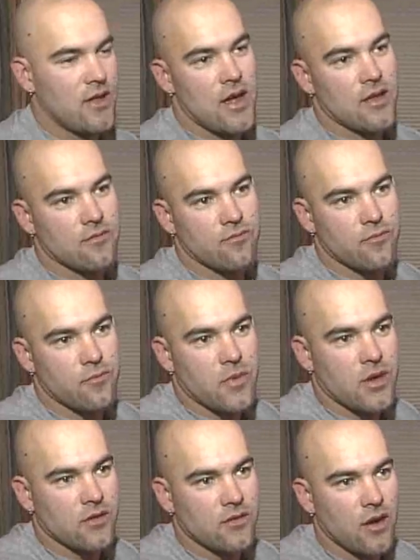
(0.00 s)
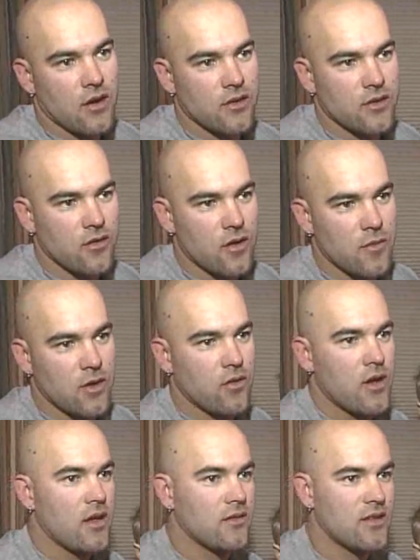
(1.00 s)
that being done. You know, I mean,
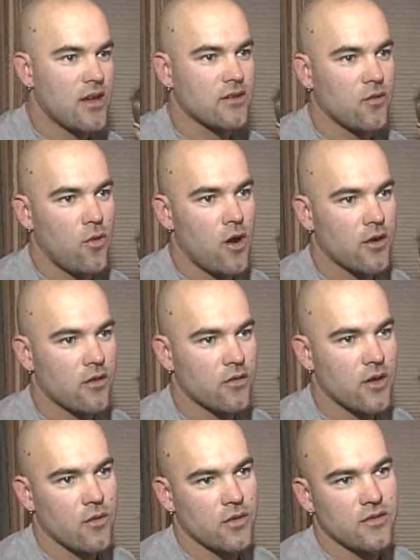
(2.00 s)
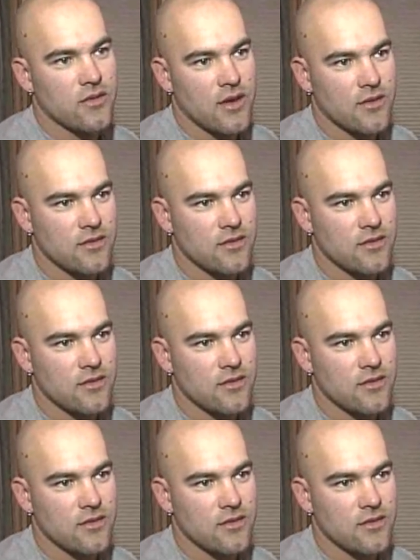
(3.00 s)
okay, it's not the water. Okay, what's the next